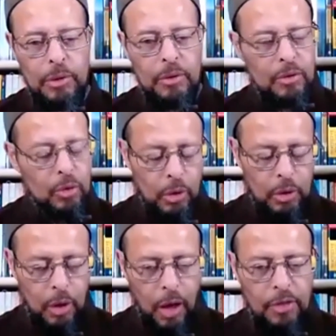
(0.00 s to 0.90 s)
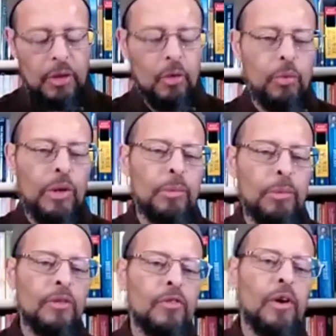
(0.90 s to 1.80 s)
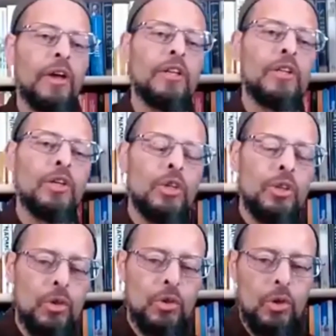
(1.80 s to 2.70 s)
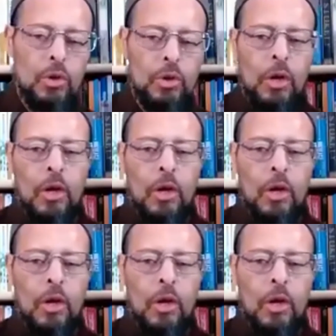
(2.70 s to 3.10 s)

to Allah, than the weak believer, and in each there's good.